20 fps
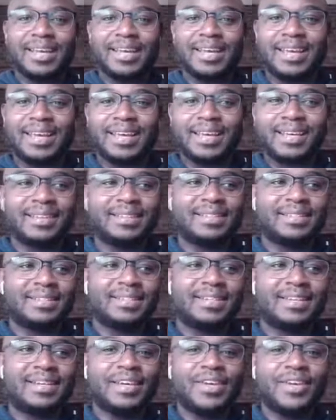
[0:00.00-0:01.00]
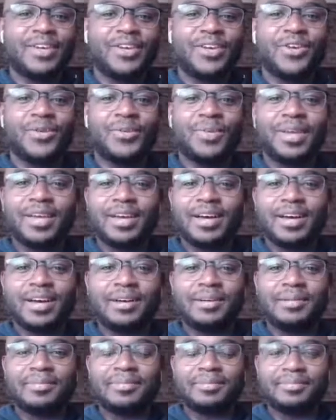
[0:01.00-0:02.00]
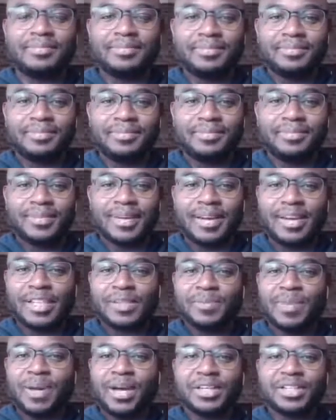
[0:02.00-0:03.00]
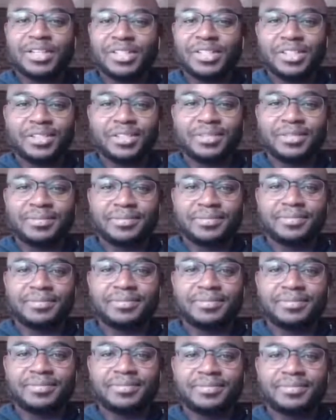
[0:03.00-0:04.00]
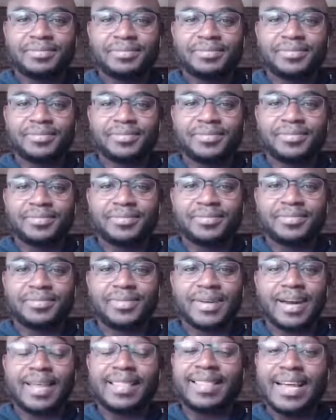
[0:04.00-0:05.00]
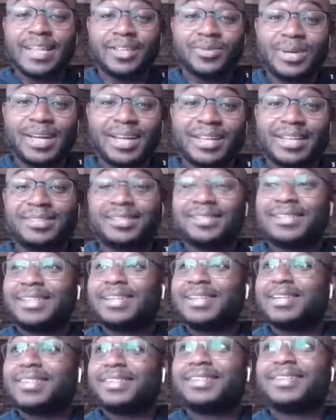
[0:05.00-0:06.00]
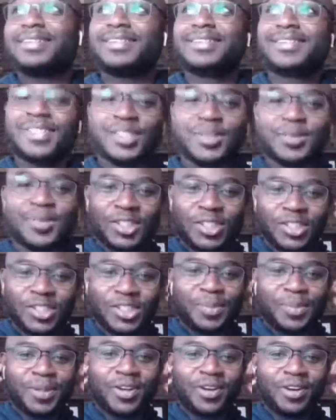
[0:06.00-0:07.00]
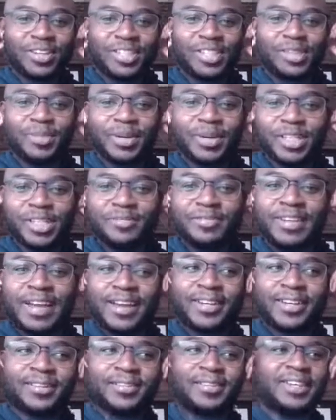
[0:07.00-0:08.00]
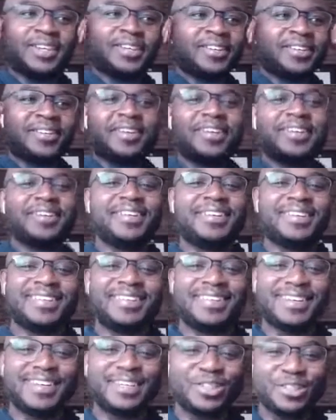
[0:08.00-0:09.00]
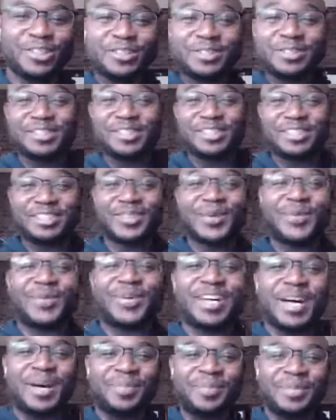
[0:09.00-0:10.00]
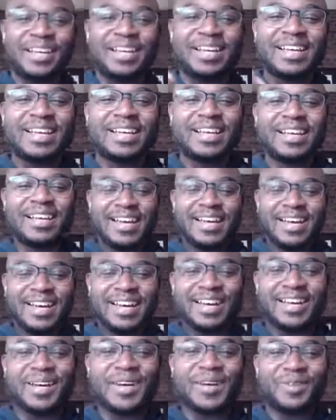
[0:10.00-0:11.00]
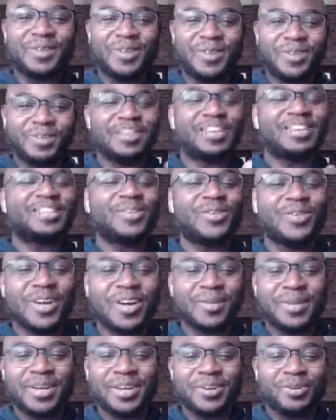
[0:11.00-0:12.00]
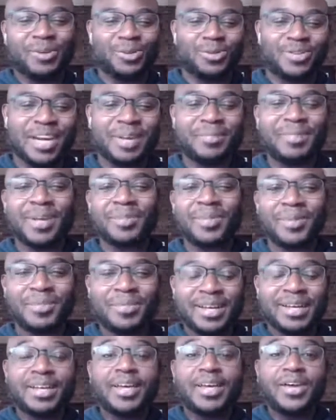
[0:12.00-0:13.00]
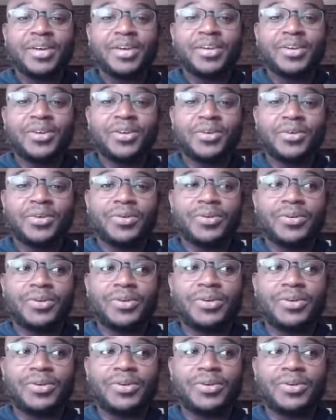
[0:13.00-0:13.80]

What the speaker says: is you become a sponge, right? It should be called a sponge factory, because you literally just soak up. Not soak up, and you don't drain people, but you